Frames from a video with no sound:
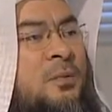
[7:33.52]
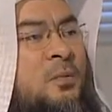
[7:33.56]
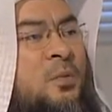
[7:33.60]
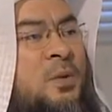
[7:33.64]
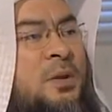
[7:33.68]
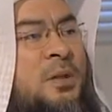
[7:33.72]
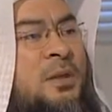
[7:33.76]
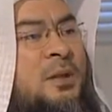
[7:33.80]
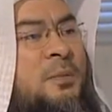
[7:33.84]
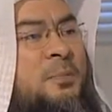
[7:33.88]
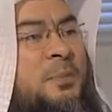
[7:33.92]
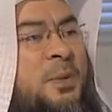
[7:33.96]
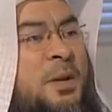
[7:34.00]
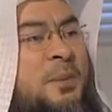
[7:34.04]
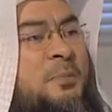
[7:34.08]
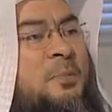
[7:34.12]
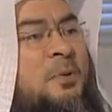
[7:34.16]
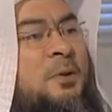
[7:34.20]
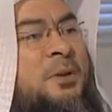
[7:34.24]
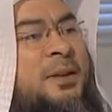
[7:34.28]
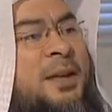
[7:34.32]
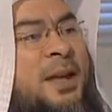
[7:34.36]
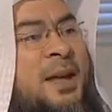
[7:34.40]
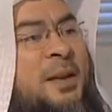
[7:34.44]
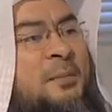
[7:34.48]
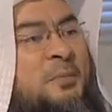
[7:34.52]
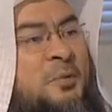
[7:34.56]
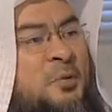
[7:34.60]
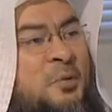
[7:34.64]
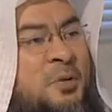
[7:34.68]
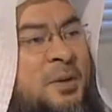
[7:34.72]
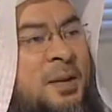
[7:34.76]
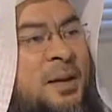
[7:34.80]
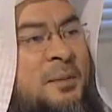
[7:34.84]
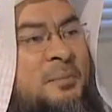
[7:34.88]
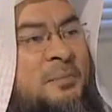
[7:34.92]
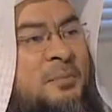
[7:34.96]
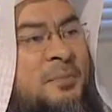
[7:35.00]
when the people came to
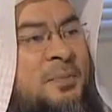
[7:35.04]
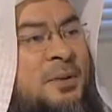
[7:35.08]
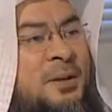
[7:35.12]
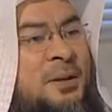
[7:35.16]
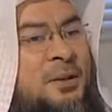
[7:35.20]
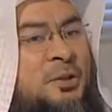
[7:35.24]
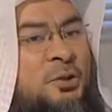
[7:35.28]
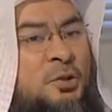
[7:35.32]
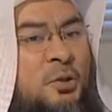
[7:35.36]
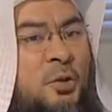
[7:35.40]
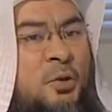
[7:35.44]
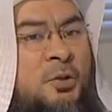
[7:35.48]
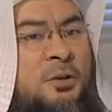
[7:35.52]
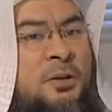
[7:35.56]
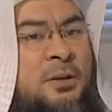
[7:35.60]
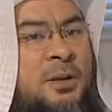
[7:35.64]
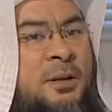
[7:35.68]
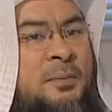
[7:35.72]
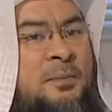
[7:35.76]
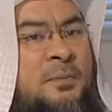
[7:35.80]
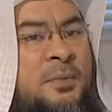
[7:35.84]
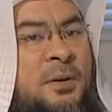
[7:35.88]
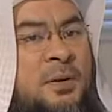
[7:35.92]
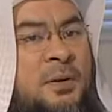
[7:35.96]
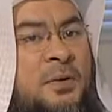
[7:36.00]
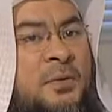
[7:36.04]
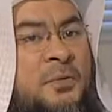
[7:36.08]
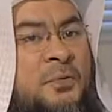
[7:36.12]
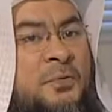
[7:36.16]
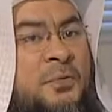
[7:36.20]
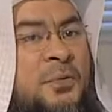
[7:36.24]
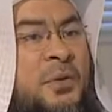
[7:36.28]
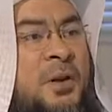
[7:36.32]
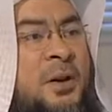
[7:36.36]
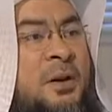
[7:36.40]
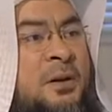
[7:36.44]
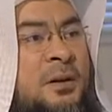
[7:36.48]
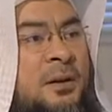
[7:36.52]
them, told them,
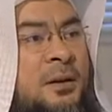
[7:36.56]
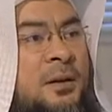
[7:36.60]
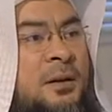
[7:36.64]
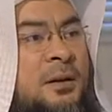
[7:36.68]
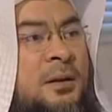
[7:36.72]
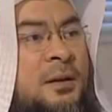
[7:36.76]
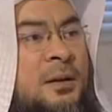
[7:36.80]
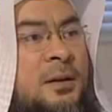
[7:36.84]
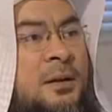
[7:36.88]
fear